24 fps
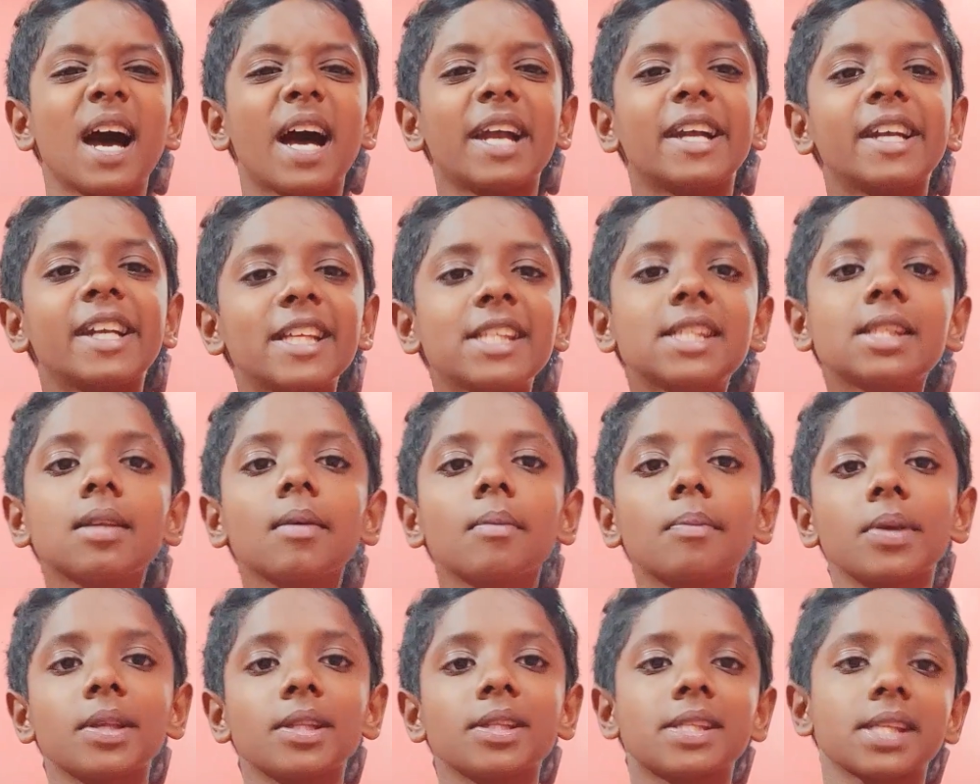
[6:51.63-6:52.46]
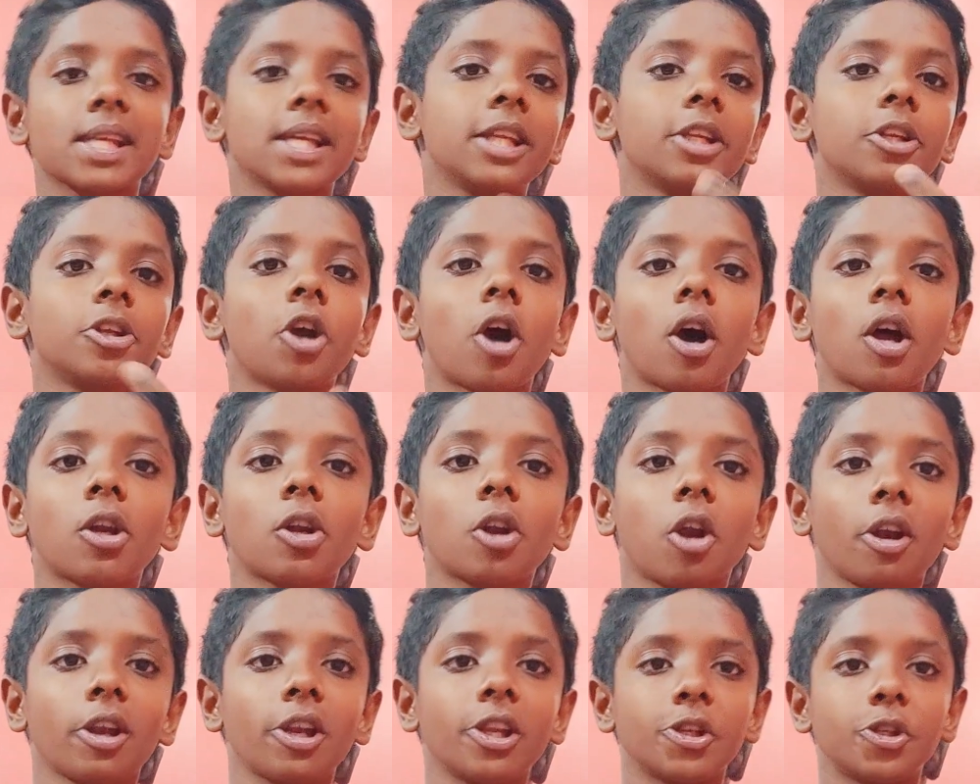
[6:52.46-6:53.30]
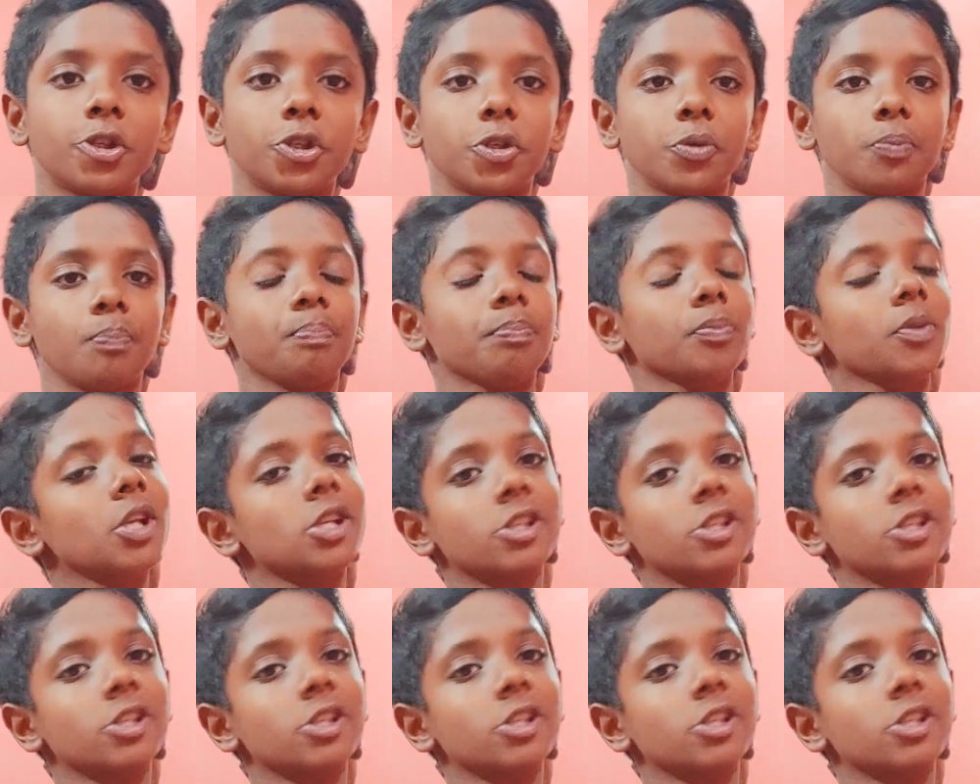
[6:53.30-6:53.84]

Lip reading: a disturbance in your knowledge.